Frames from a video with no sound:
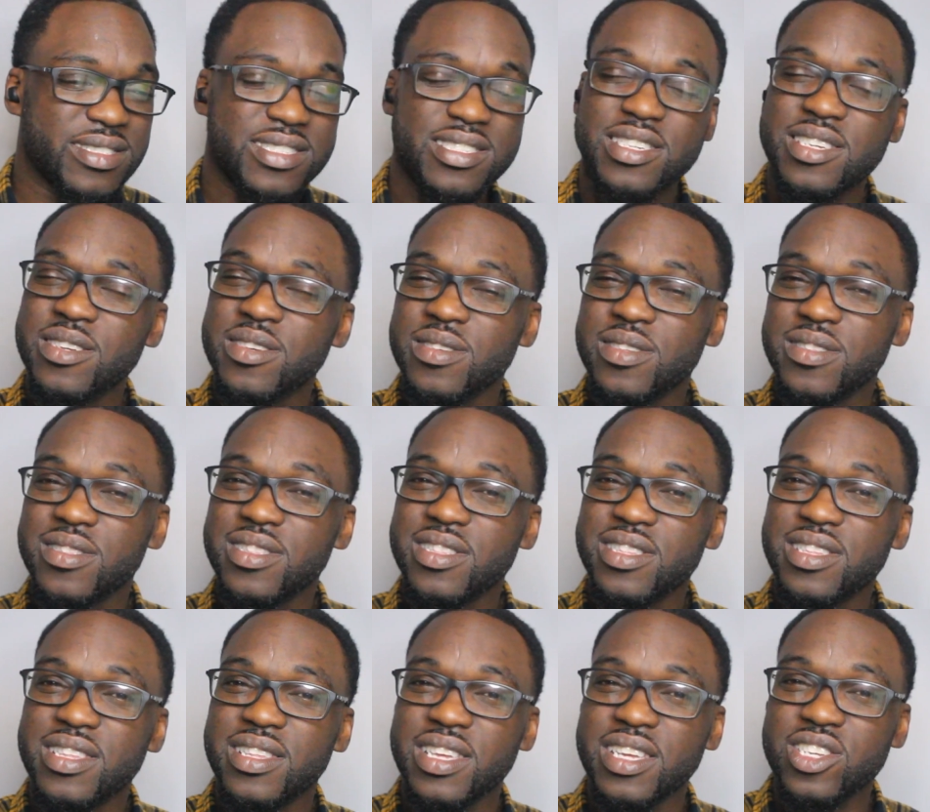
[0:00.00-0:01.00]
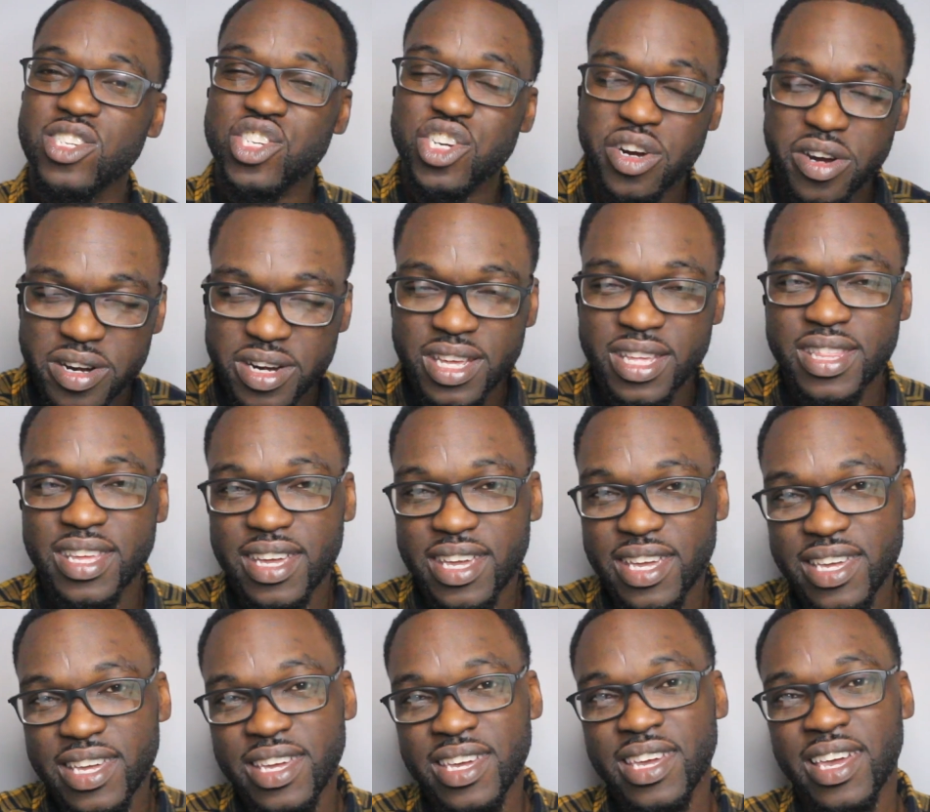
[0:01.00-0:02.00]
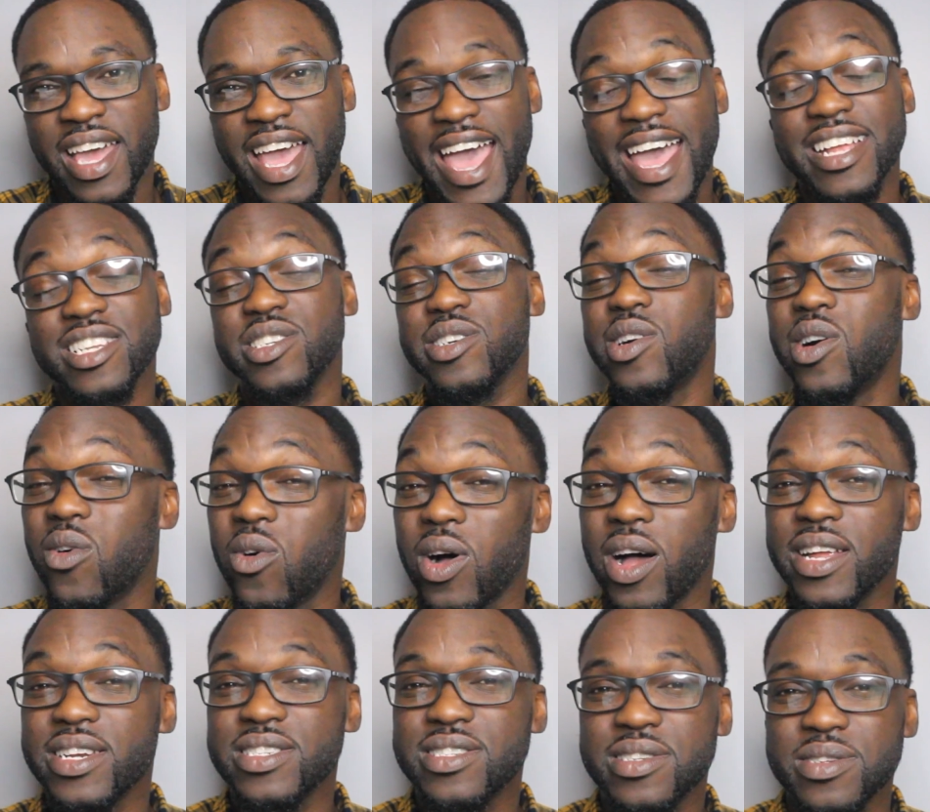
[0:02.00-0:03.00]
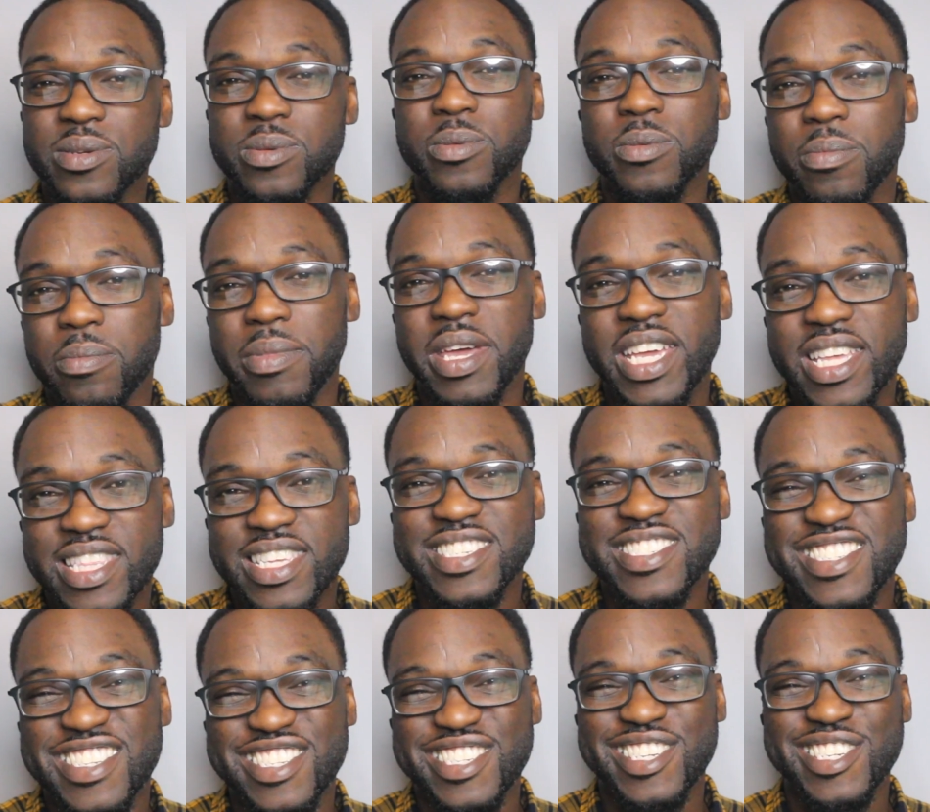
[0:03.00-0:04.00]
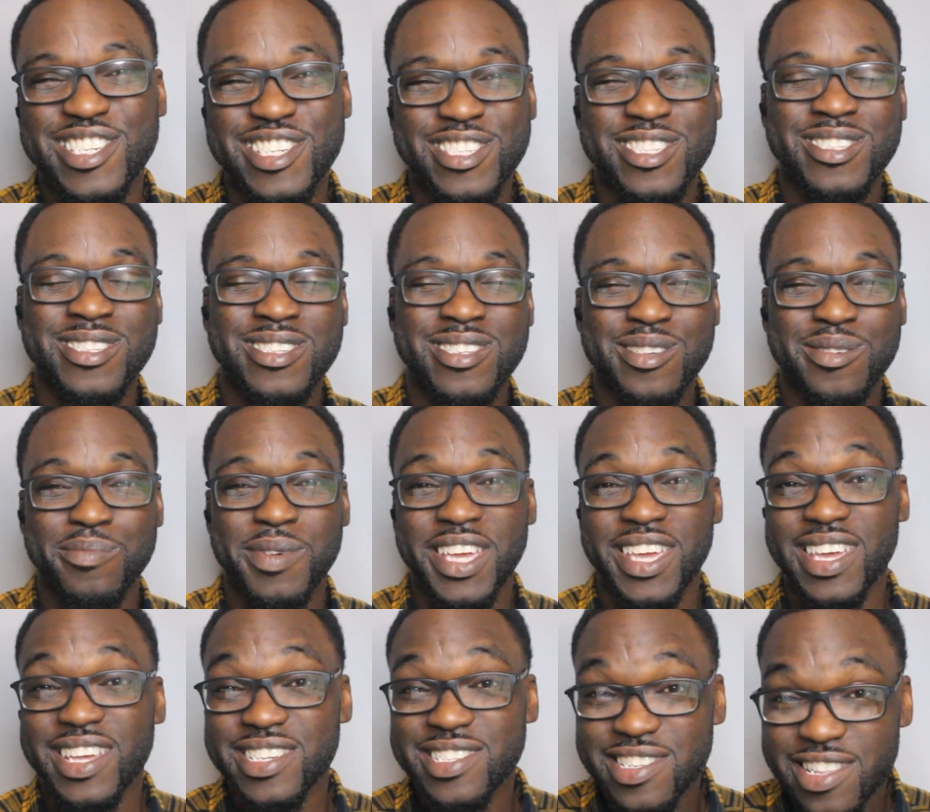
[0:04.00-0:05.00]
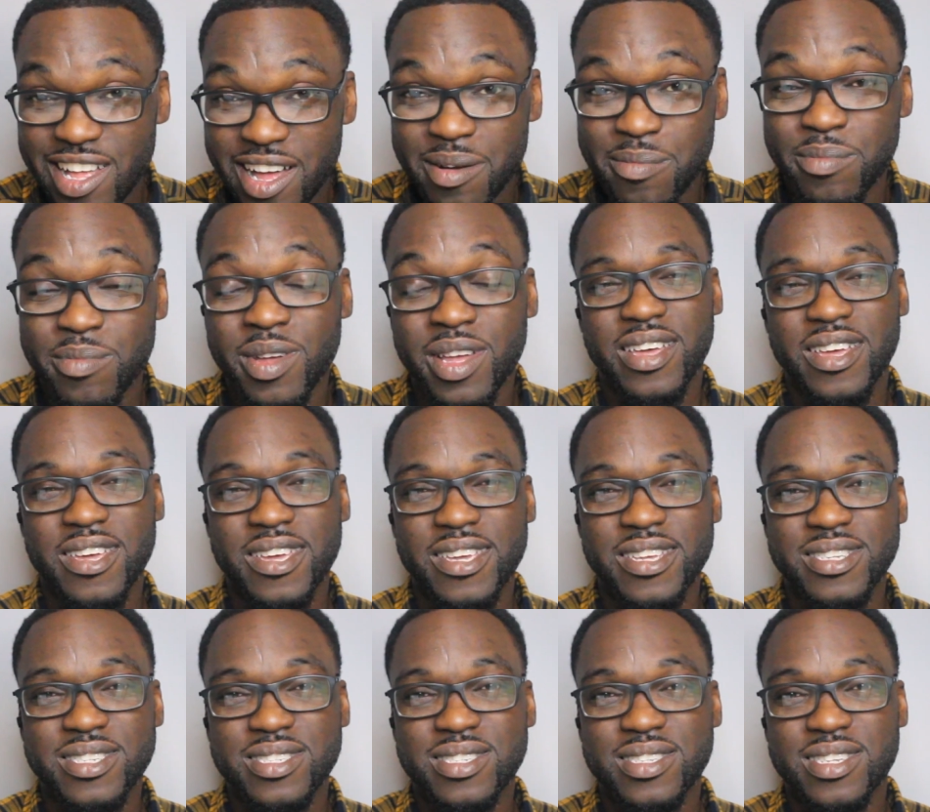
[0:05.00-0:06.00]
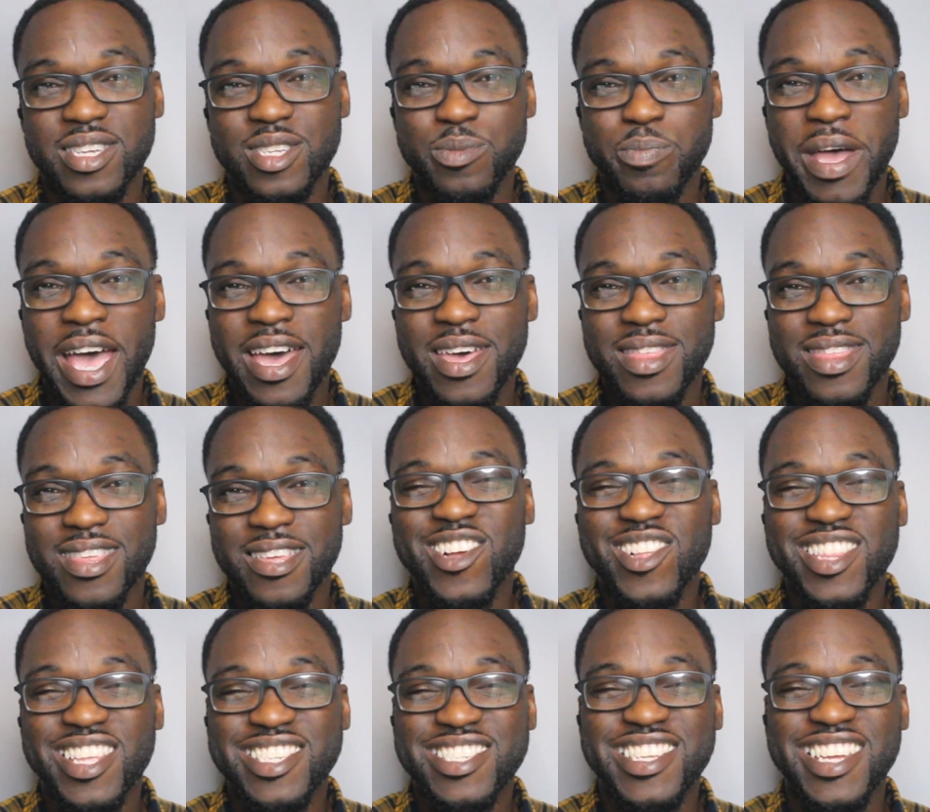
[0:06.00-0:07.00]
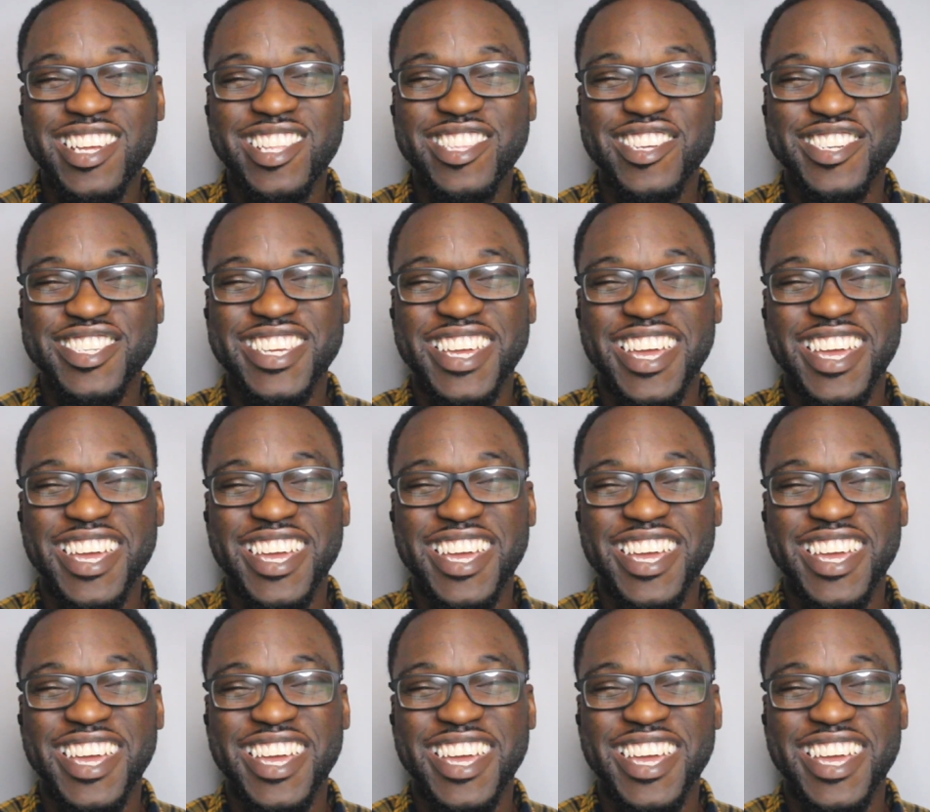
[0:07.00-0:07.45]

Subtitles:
see the journey that he had to go on to make this decision to make Islam his path. Let's take a look